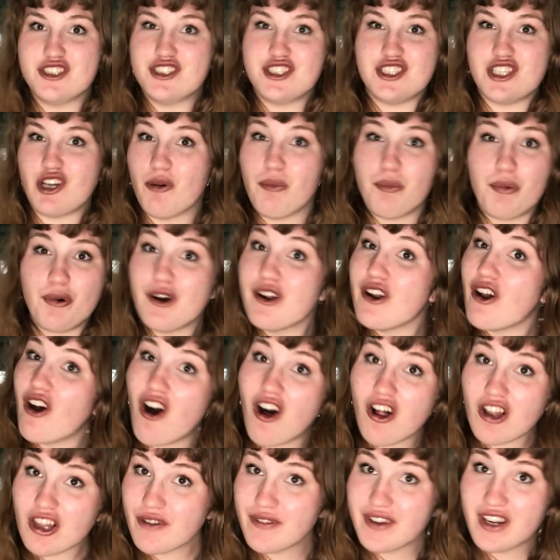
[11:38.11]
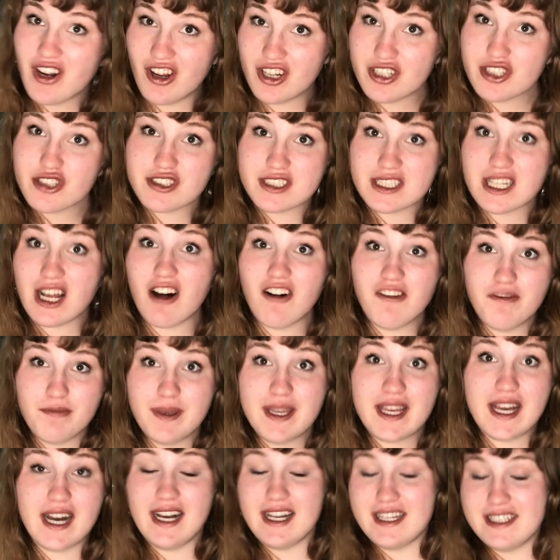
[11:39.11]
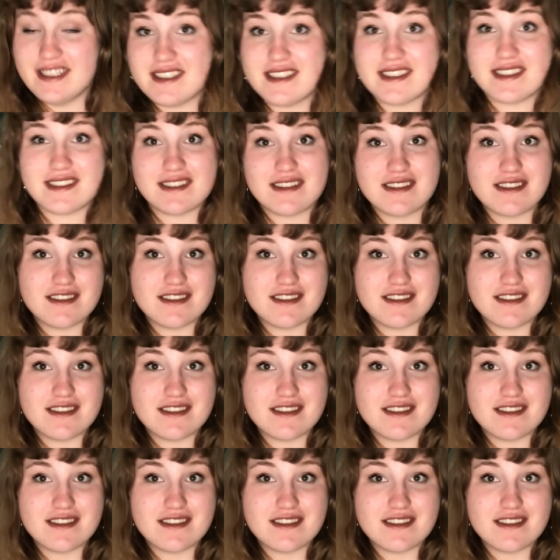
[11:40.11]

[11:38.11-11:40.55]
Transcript: Don't put all of it on yourself, because